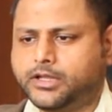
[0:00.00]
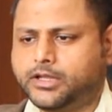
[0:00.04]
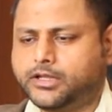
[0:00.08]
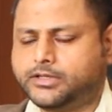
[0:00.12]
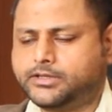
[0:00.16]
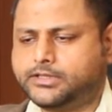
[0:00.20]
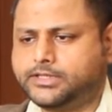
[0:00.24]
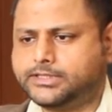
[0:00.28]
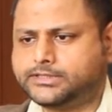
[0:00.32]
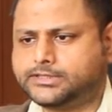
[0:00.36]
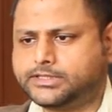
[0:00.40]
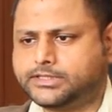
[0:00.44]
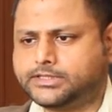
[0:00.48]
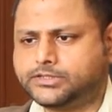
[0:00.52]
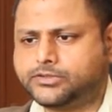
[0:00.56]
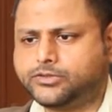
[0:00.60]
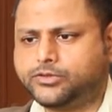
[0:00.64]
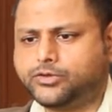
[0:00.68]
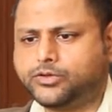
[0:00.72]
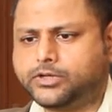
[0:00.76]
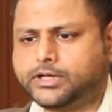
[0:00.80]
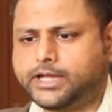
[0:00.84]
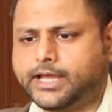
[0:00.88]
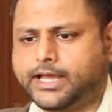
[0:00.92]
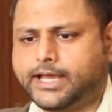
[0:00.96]
This is
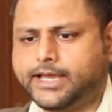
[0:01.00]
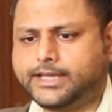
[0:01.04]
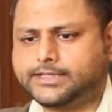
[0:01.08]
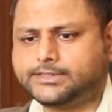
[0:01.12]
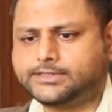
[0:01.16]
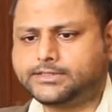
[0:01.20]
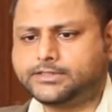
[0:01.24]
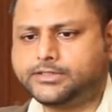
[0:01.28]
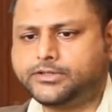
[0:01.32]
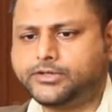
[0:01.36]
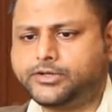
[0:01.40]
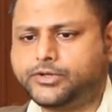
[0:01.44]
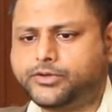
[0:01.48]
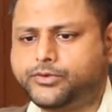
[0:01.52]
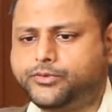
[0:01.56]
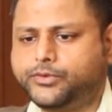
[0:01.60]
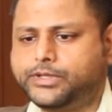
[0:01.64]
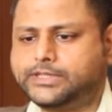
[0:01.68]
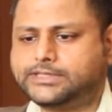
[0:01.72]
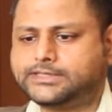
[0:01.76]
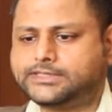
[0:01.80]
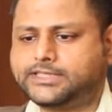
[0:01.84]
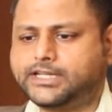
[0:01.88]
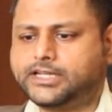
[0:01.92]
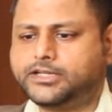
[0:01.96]
known as
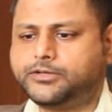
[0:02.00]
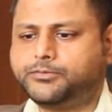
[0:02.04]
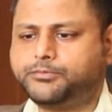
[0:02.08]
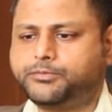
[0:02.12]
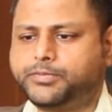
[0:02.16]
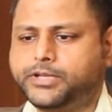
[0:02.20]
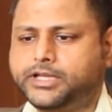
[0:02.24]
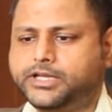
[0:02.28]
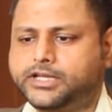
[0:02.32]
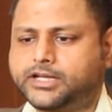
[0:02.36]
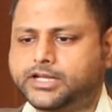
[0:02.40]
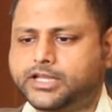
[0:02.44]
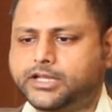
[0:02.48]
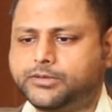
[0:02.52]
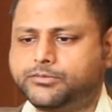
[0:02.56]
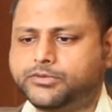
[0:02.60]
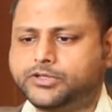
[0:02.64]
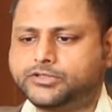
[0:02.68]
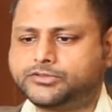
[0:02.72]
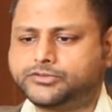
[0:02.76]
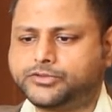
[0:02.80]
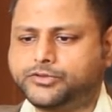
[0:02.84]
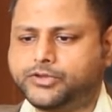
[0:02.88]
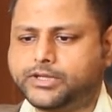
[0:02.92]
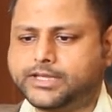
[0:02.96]
twisted pair
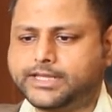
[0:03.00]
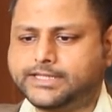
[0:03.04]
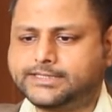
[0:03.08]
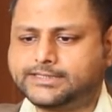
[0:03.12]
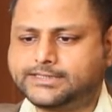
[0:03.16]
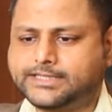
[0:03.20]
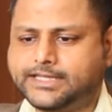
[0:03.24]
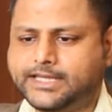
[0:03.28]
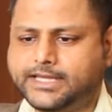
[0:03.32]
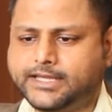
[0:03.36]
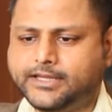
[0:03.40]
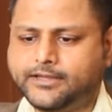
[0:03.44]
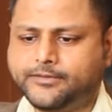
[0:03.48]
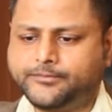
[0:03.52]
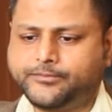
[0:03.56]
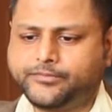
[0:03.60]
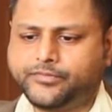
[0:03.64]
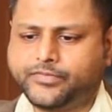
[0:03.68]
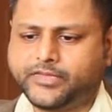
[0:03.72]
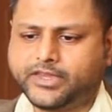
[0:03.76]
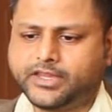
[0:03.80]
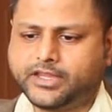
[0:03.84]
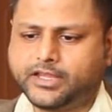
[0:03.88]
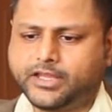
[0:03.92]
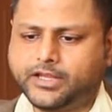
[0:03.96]
cable. So you can see
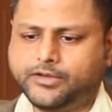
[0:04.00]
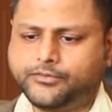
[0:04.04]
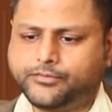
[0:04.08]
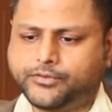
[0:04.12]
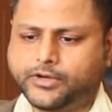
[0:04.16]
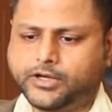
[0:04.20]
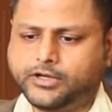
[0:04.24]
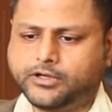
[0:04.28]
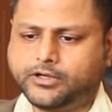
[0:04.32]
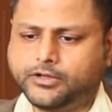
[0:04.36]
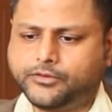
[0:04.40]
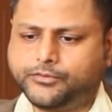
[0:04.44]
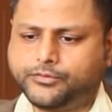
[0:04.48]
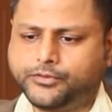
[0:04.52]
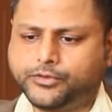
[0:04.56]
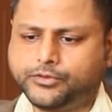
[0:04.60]
in front of